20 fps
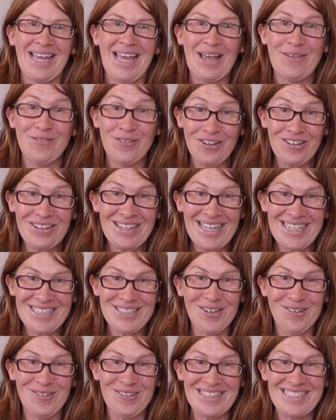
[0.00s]
Have you
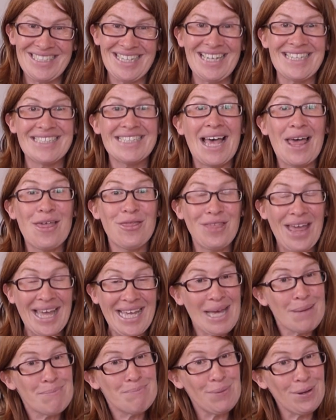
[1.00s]
guessed who it is?
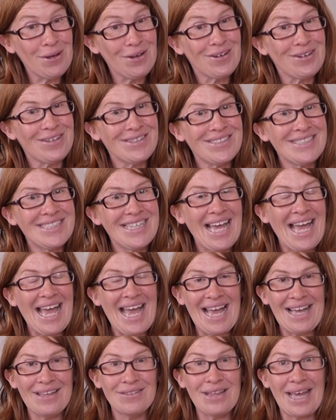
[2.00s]
They are birds,
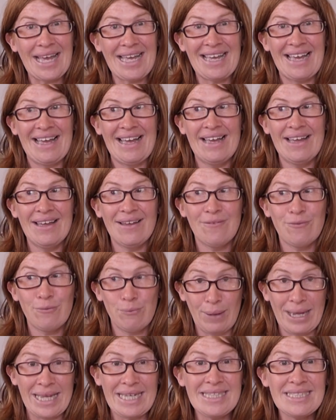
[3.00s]
and they
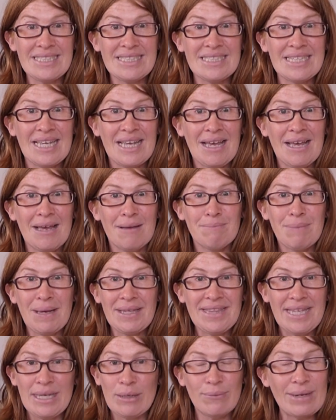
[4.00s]
have wings,
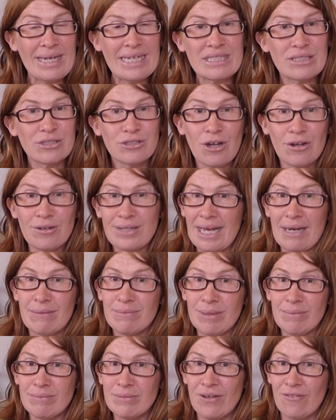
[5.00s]
but their wings don't
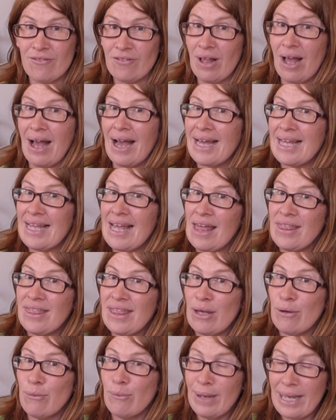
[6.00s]
help them to fly.
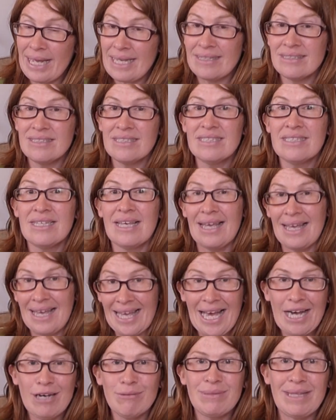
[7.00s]
Their wings
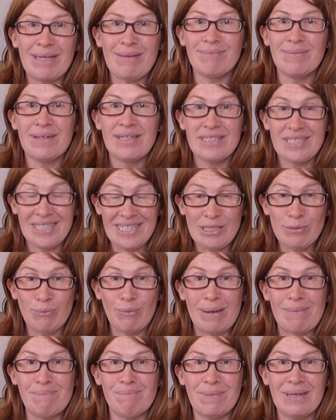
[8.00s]
help them to
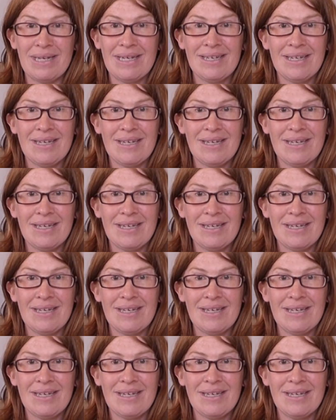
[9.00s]
swim.